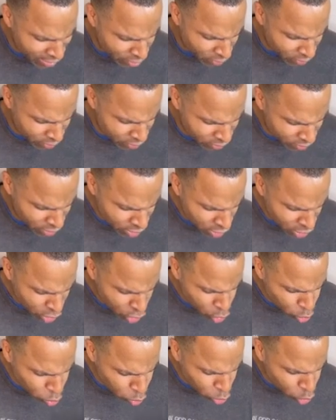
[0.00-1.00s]
you
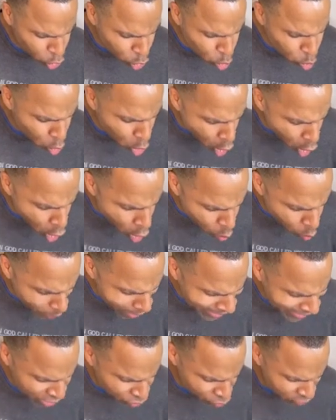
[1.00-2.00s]
do always
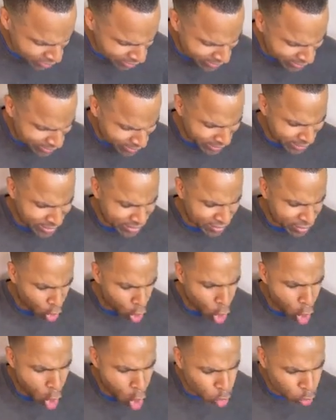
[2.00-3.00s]
resist the Holy
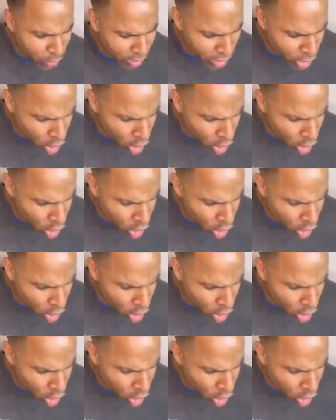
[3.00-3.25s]
Ghost